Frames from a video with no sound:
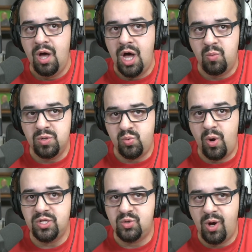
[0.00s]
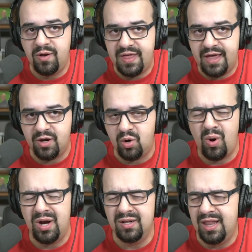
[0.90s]
was 1-12 that year,
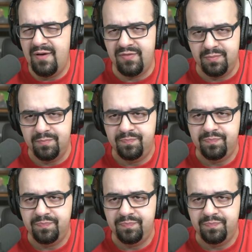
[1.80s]
1-11.